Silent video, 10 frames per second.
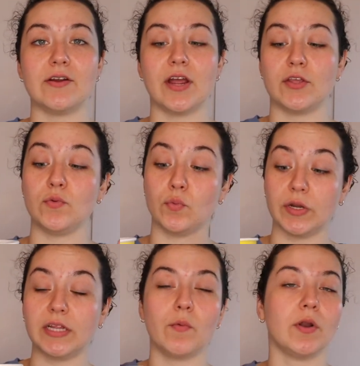eater and you
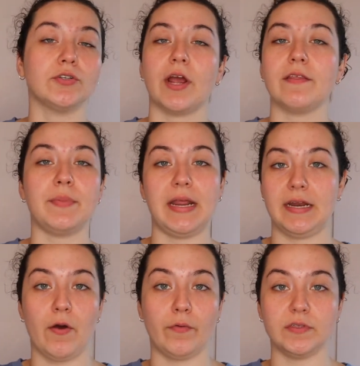really want to try the
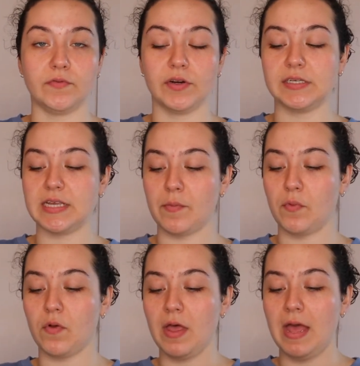banana oats, for
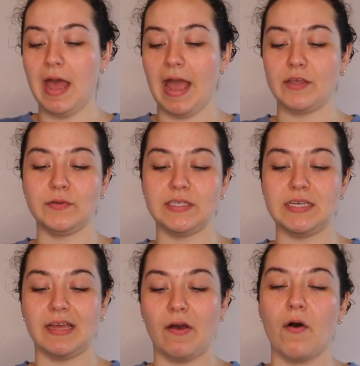example, and you see
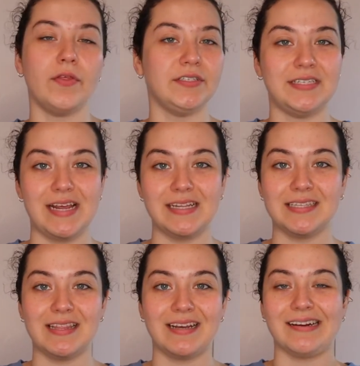like, oh, there's dates
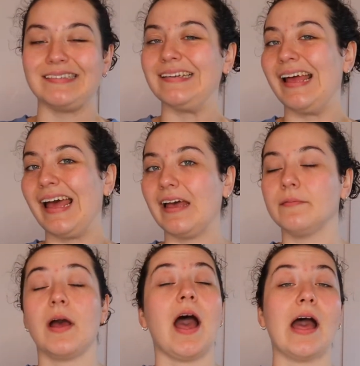in there,
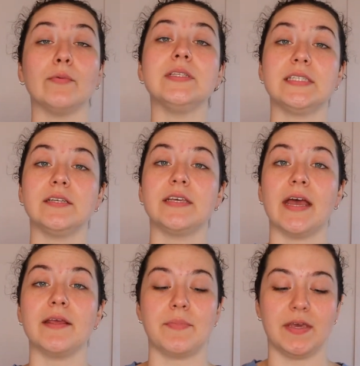I would still
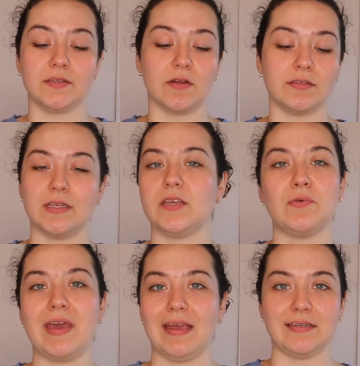get it because honestly, you
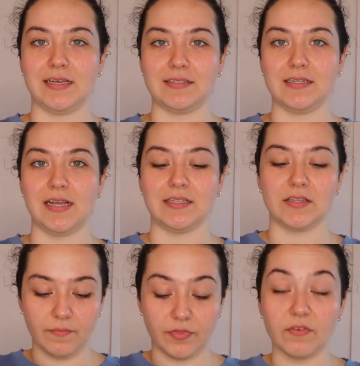can't taste the dates.
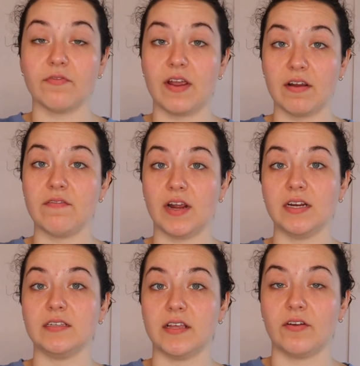They're very,
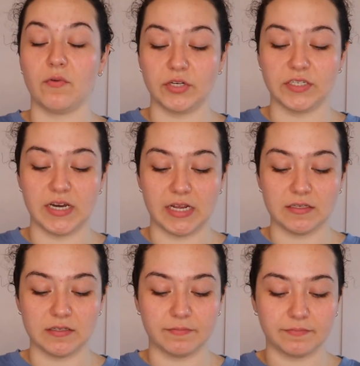very subtle, which is
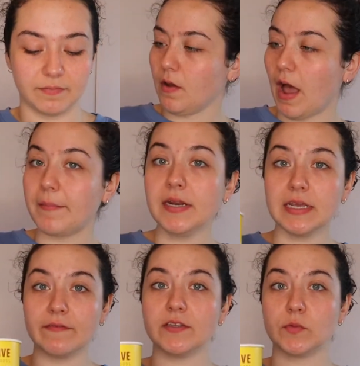nice. I'm going to
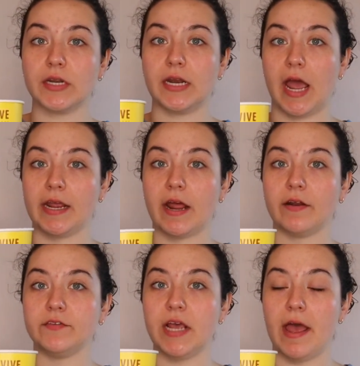give this one a 9 out
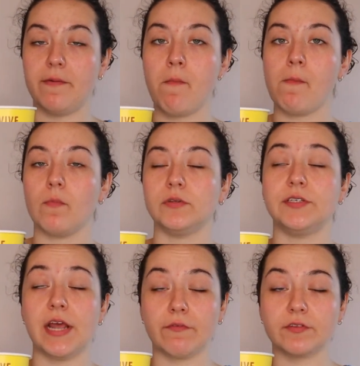of 10.
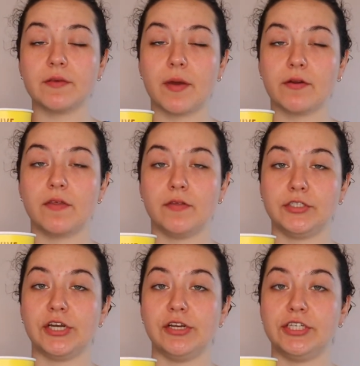Definitely better than the
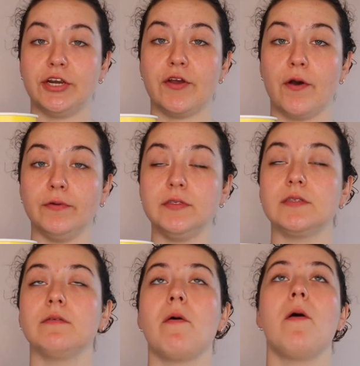cherry oats